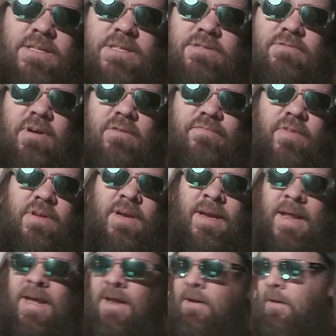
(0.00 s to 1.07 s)
drove through the
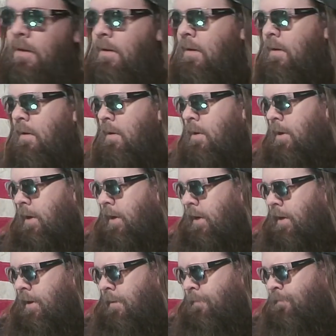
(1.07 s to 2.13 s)
night,
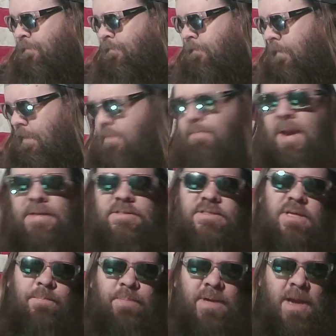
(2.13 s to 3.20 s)
and picked us
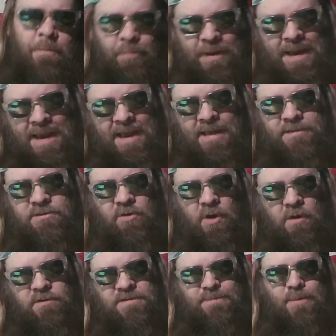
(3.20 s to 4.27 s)
up a couple guys
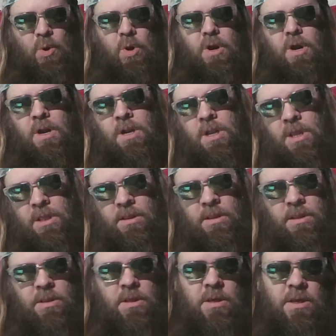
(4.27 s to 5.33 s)
crossing the border.
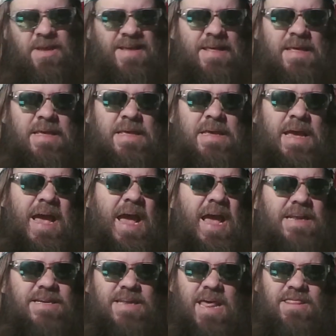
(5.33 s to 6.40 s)

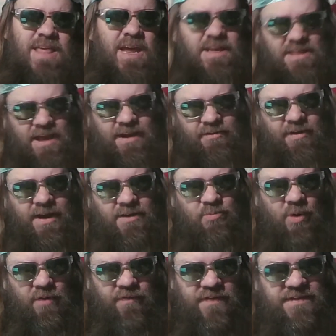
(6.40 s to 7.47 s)
I think they agreed to
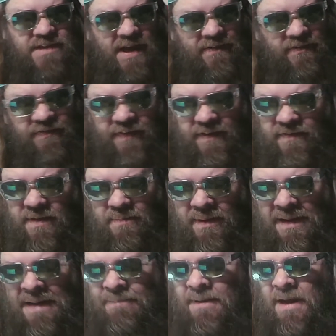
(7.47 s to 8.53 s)
work for $7.50,
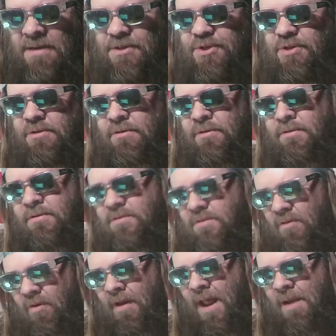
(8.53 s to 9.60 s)
but I'm not sure. There's a
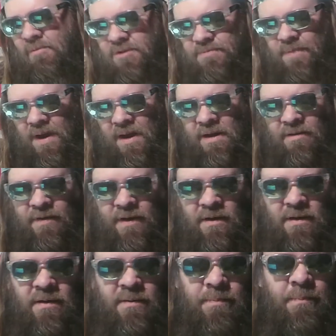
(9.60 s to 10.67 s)
little language barrier
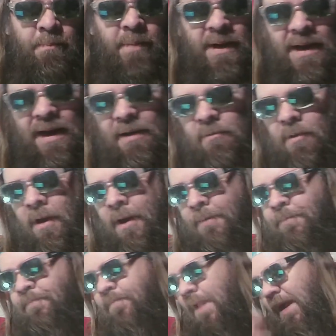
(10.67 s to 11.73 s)
there. But anyway,
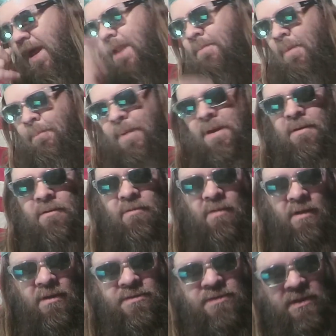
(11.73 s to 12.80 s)
I got them up there in the
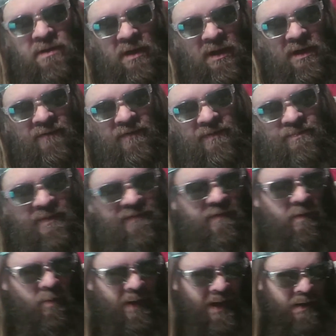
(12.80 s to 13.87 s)
garage. They're going to live with me
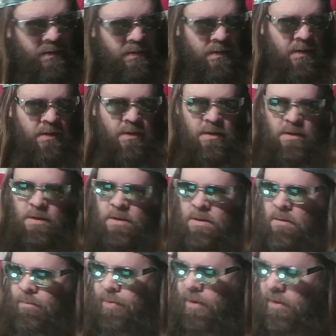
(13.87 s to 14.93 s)
for a while.
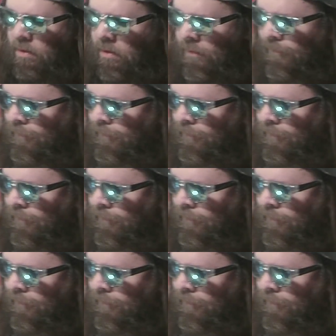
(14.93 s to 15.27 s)
But,